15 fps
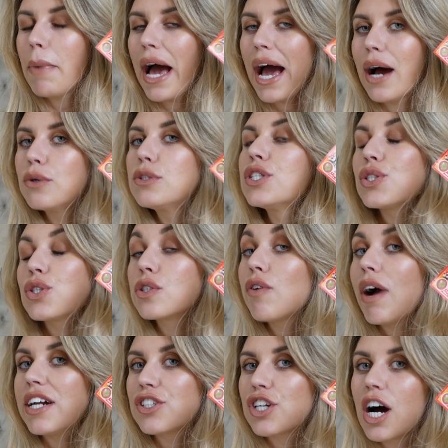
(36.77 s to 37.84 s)
pound
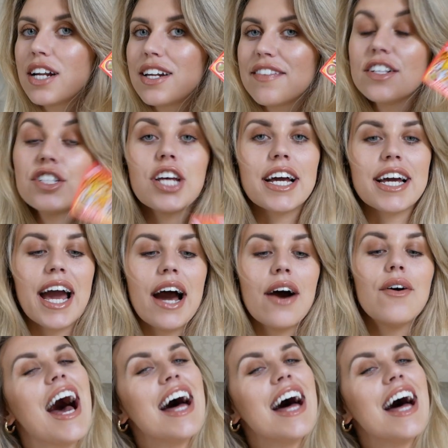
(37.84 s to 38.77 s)
scratch card at the checkout,